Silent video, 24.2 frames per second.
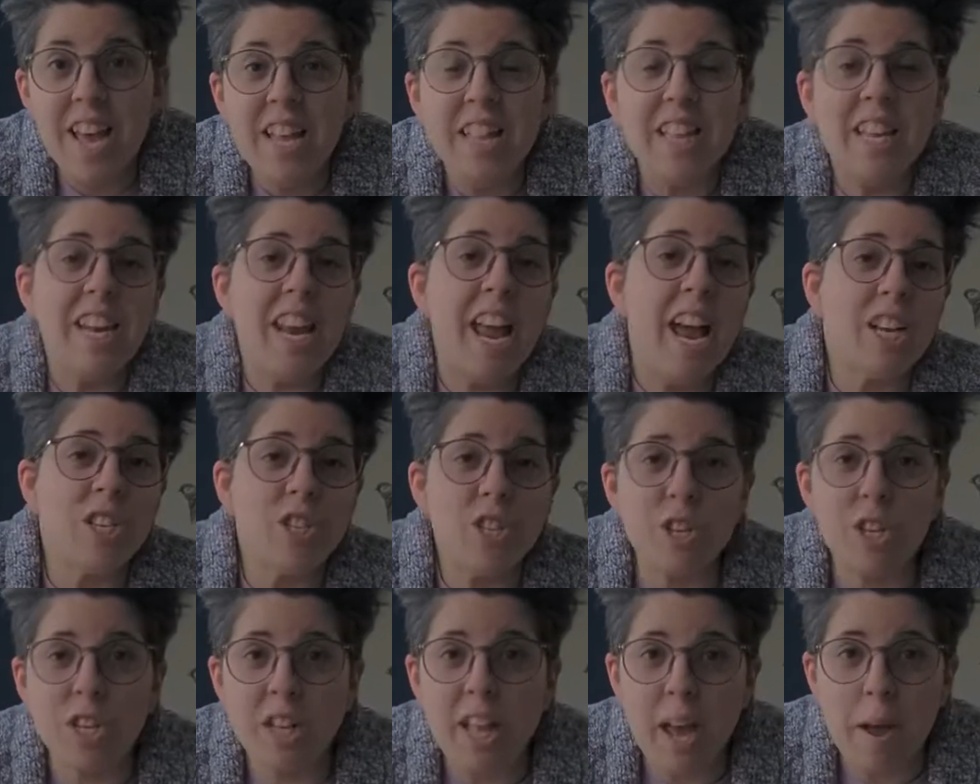the
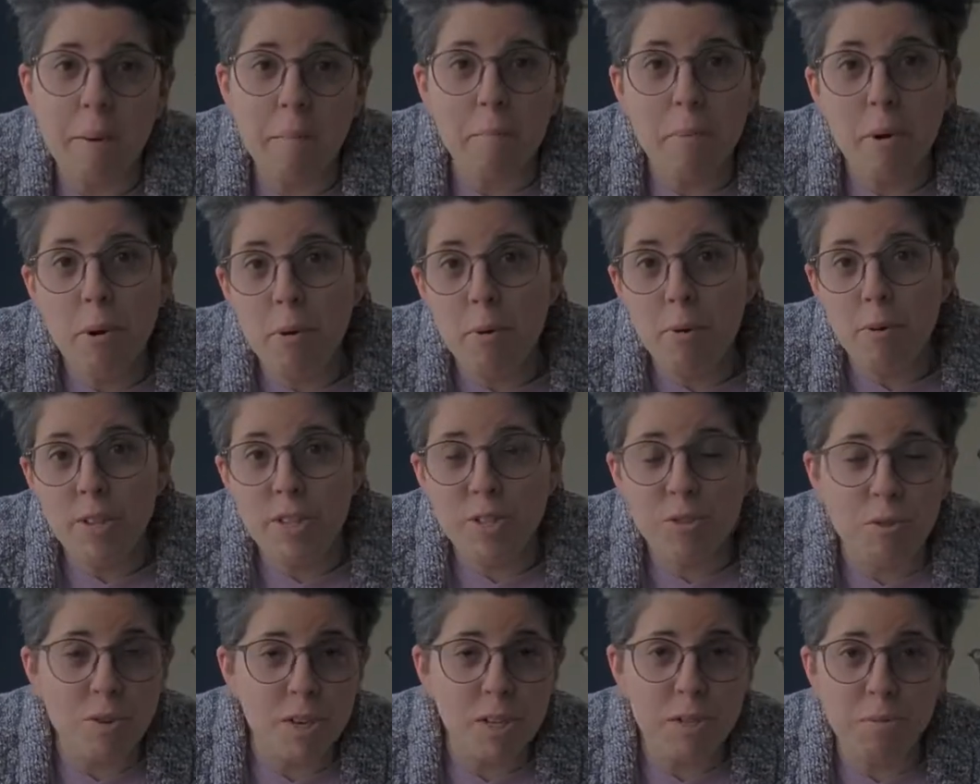National
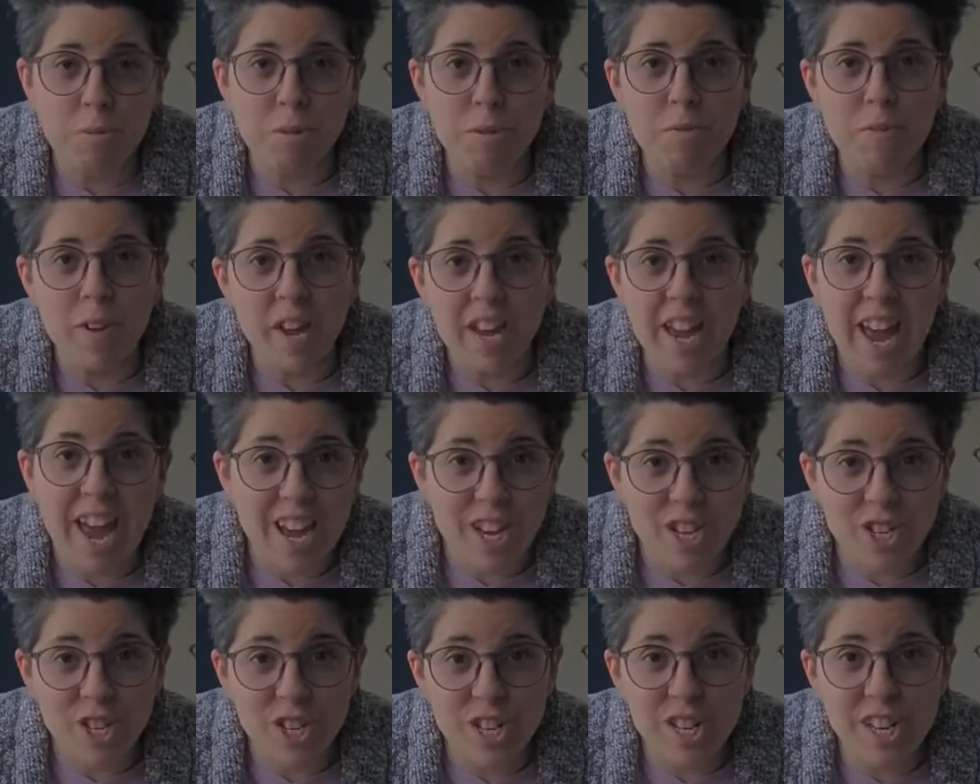Lampoon's Christmas
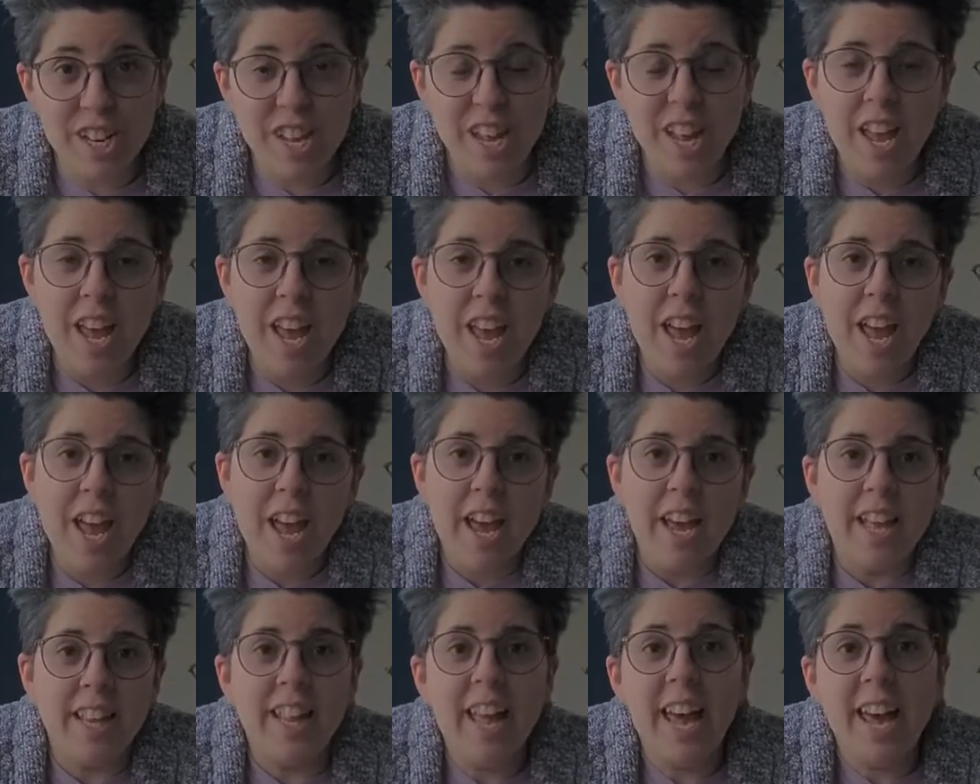Vacation.
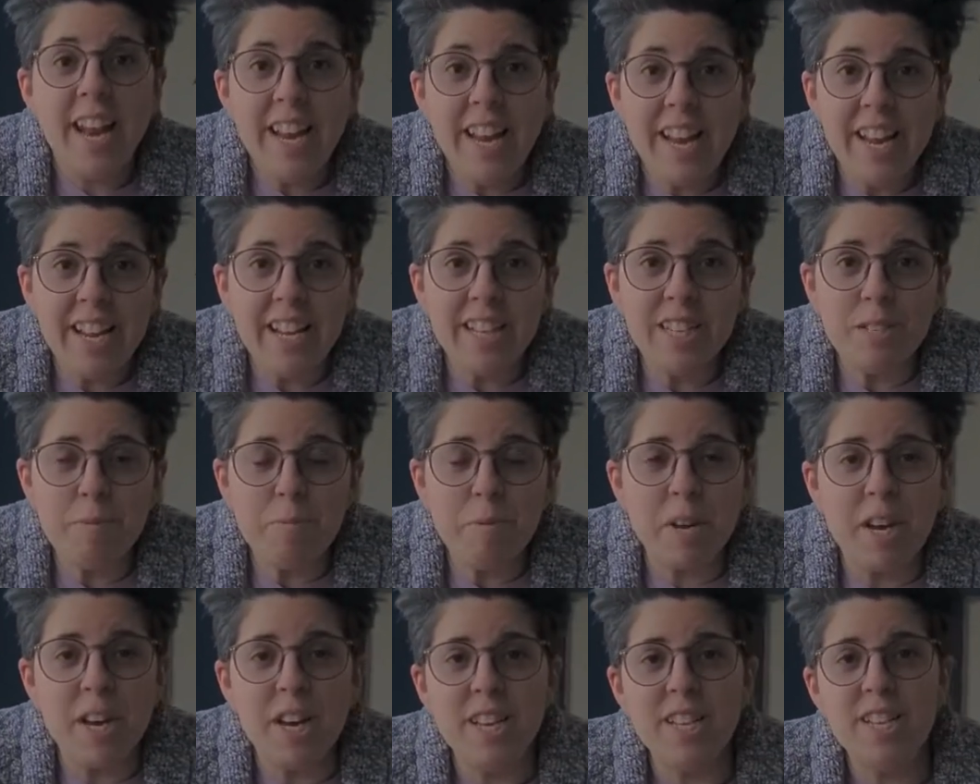And that is
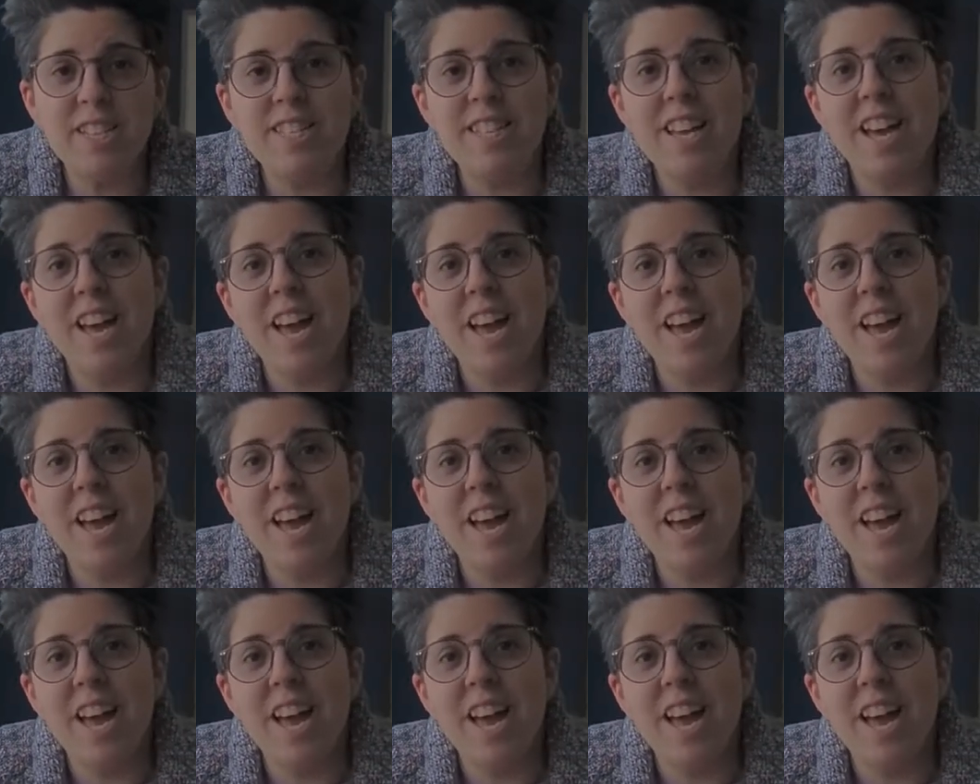because